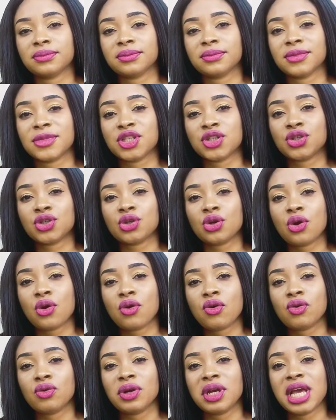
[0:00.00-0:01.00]

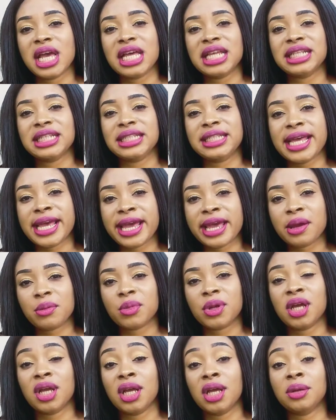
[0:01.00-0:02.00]
So
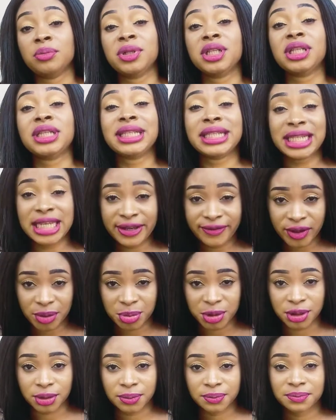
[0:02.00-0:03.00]
damn
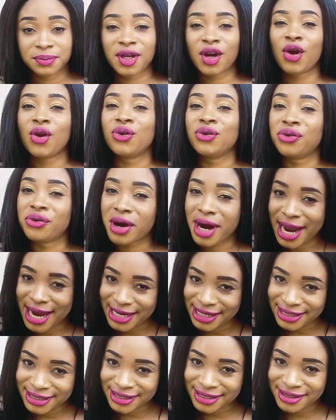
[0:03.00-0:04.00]
believable, right?
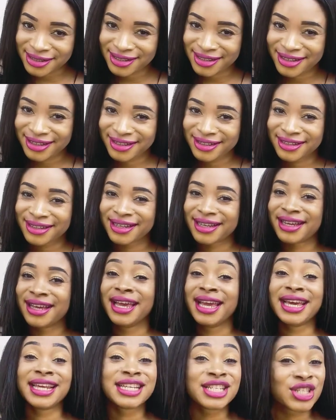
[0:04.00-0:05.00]

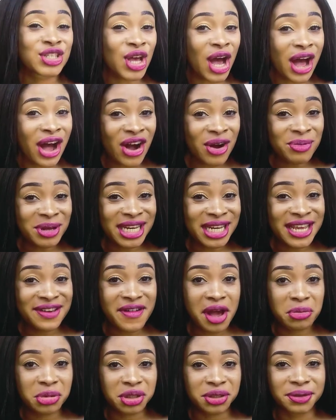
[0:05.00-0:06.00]
It is so
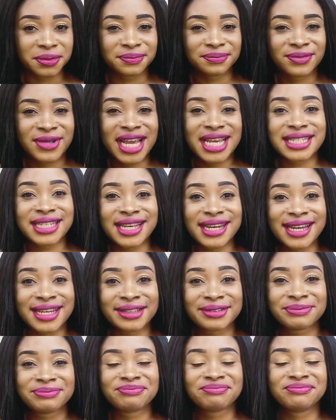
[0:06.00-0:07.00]
believable, isn't it,
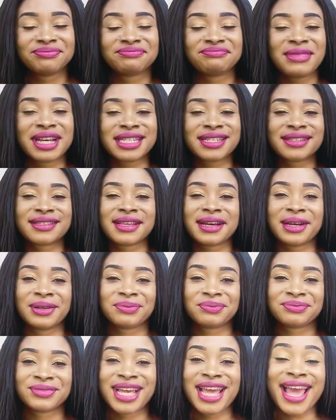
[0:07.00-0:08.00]
my sister?
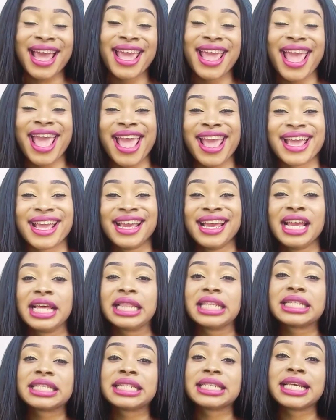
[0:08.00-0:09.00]
Hey,
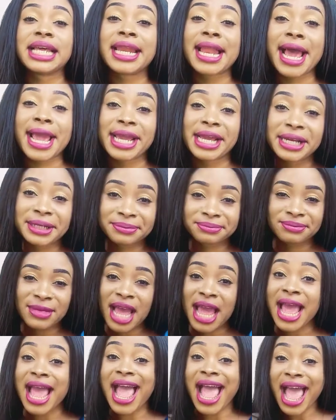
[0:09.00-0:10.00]
this is your life.
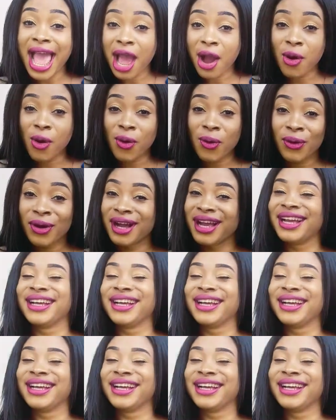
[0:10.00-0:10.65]
Hey, I'm